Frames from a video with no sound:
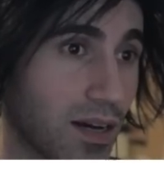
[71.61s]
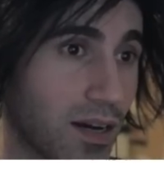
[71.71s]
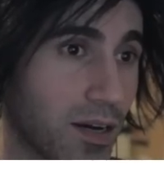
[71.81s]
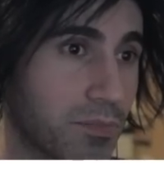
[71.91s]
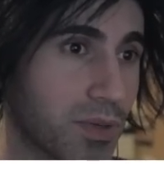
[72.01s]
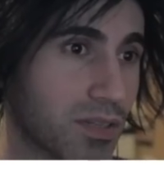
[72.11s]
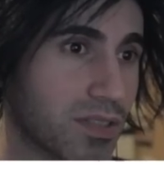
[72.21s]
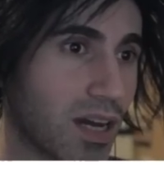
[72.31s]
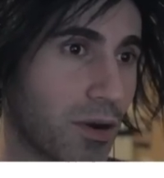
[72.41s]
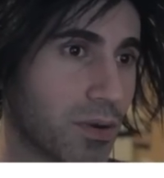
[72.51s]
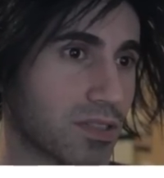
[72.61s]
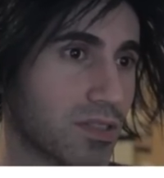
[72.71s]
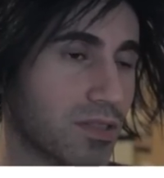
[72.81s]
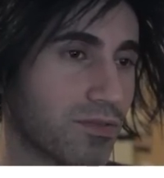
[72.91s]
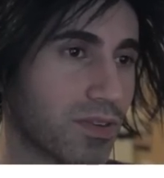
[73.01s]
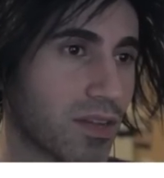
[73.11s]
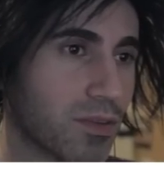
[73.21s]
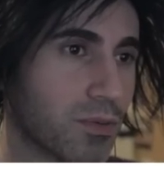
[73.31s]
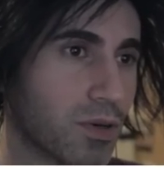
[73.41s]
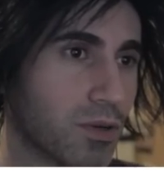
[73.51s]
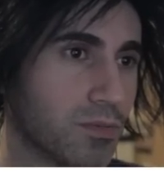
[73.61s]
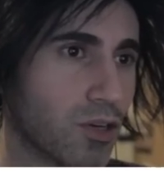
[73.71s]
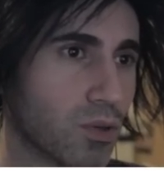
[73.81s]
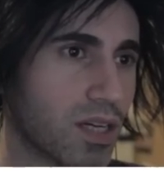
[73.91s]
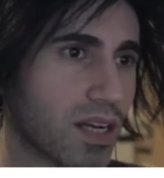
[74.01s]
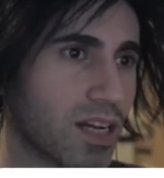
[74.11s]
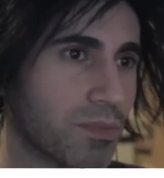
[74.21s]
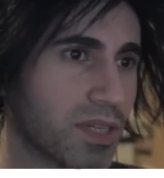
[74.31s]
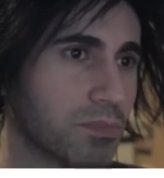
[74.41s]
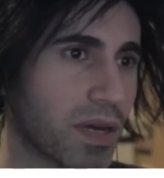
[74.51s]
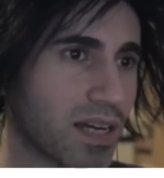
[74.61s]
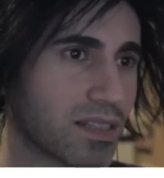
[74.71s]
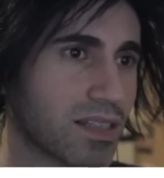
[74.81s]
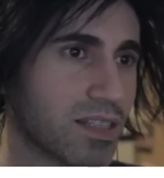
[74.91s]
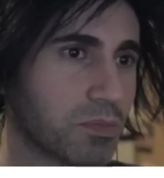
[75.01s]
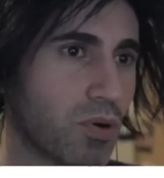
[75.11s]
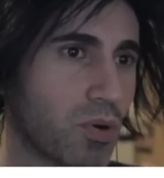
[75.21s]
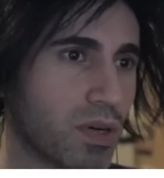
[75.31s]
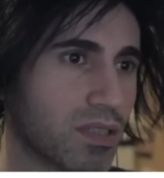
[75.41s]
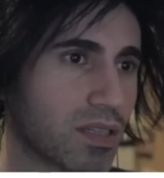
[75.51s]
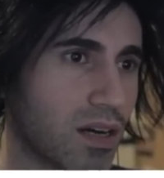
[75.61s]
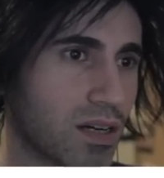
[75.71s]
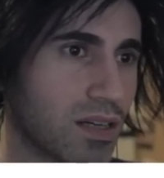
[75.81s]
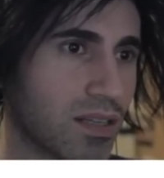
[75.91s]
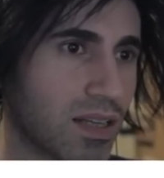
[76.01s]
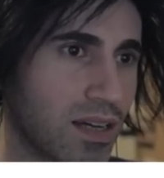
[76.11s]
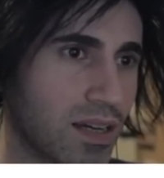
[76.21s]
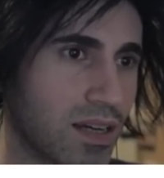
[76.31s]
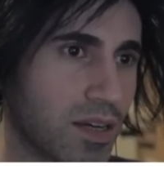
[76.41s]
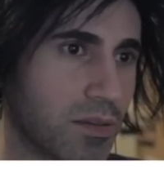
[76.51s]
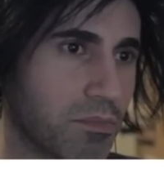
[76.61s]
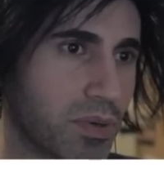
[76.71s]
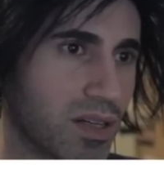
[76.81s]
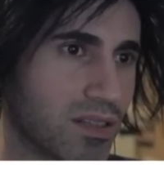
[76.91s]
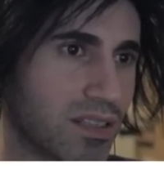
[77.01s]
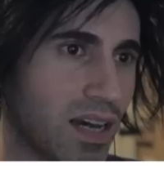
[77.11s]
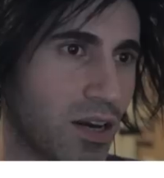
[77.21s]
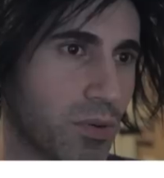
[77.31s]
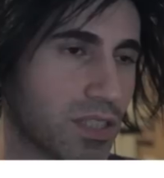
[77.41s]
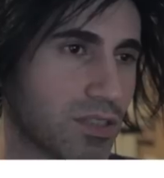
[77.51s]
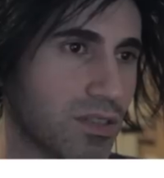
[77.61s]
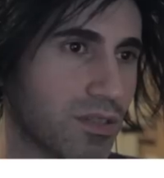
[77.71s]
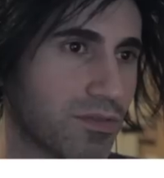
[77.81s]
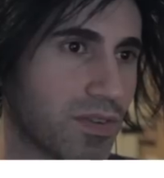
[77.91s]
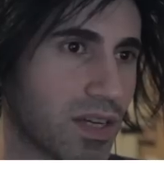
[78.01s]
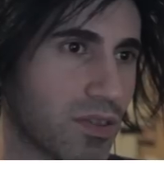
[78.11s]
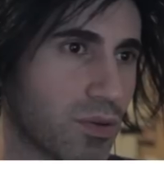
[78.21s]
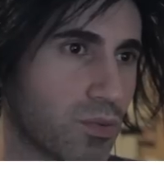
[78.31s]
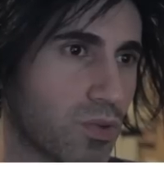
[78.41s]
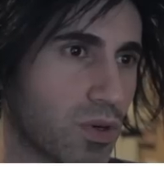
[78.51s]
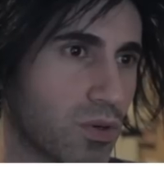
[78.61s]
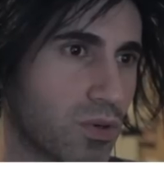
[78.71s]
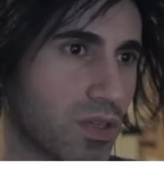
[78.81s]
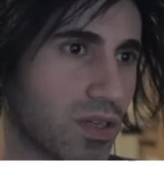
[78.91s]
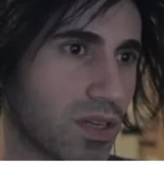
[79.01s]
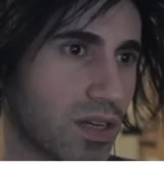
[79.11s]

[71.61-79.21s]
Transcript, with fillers: Uh, build towers to defend the road. Don't let enemies pass this point. Got it. Build towers to defend the road.